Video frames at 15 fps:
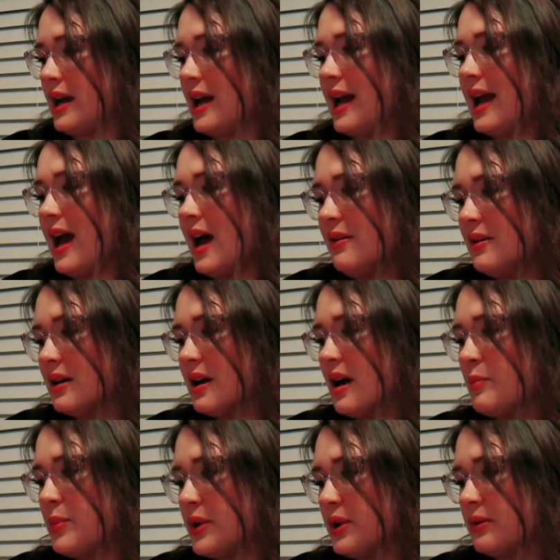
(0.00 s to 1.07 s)
I have a
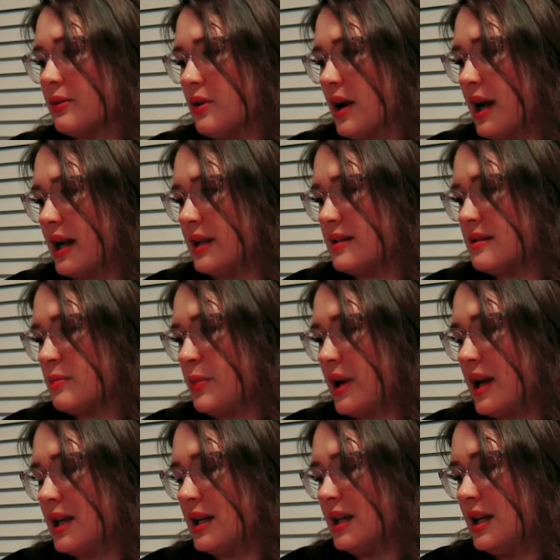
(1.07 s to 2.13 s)
couple of grains,
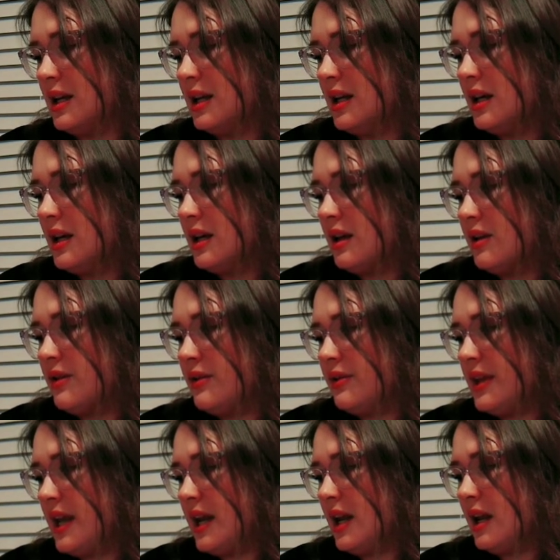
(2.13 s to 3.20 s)
but
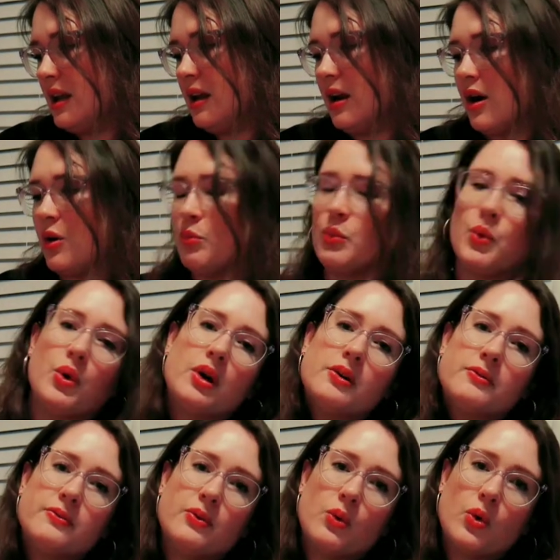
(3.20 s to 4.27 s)
they are
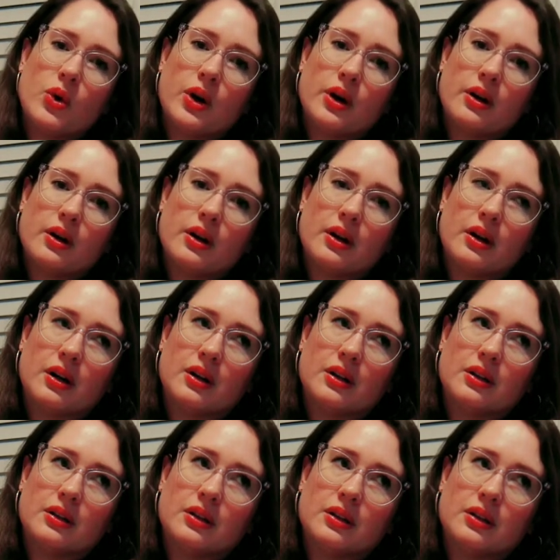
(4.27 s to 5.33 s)
more for,
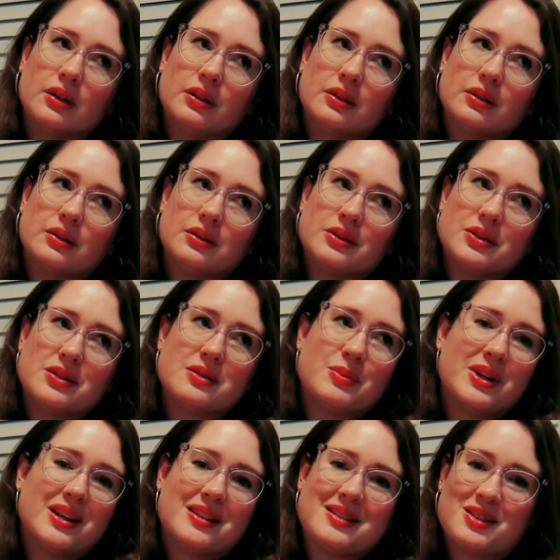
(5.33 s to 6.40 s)
just
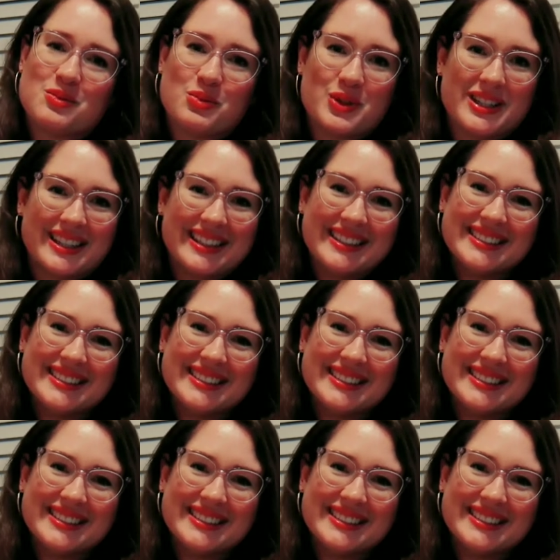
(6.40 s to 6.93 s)
because they're pretty,